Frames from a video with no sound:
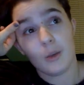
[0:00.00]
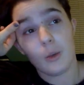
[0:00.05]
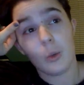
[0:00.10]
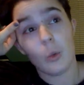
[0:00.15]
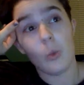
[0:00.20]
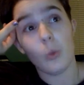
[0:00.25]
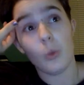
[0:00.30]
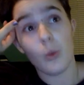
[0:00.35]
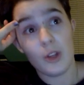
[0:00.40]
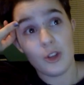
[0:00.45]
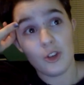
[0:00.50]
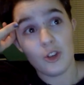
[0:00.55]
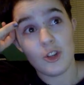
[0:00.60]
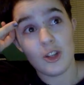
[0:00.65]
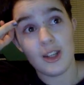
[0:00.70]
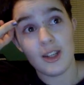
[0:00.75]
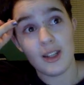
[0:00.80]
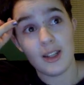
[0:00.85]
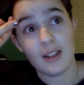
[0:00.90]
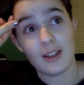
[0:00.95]

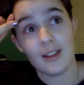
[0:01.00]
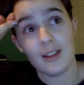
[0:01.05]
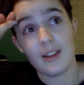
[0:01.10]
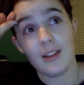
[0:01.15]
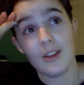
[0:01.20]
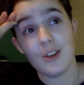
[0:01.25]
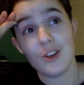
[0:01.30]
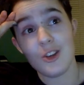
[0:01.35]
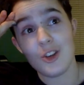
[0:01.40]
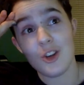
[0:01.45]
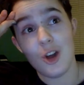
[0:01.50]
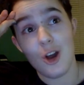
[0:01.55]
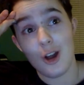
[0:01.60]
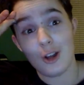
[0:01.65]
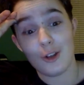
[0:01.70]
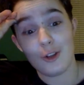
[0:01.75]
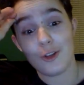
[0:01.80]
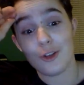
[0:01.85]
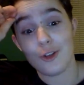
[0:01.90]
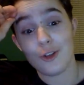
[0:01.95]
wishing
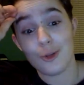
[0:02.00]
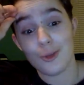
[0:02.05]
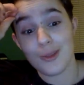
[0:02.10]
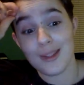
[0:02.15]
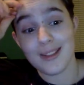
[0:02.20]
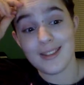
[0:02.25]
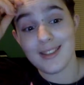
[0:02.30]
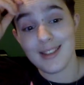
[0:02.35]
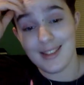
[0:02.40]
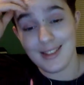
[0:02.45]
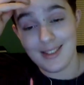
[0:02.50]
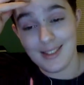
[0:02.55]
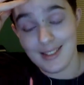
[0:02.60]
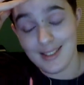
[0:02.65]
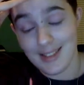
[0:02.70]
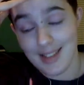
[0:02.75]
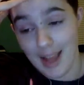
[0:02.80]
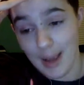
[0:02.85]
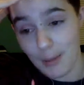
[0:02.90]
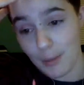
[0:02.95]
not to exist
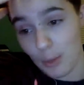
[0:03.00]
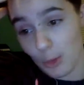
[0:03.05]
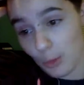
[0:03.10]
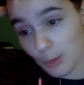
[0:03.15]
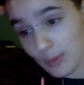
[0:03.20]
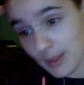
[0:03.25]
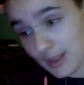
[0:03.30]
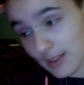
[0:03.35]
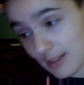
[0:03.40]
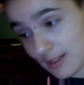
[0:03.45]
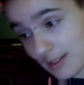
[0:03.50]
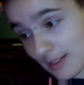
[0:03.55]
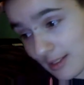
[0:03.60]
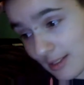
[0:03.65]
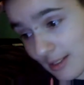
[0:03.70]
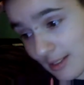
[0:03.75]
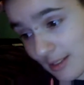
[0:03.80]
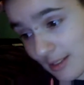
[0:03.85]
in that moment.